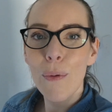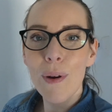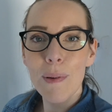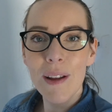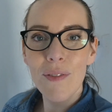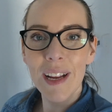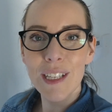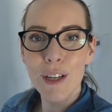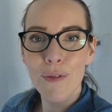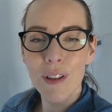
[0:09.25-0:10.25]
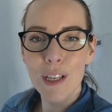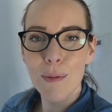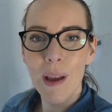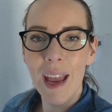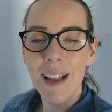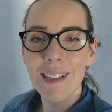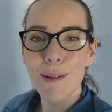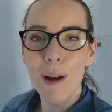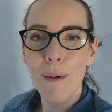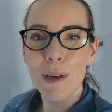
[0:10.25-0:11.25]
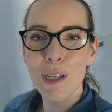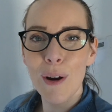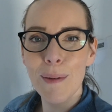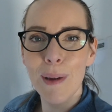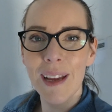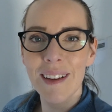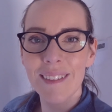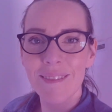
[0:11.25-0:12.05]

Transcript: we've been invited to for this weekend, so come and join me.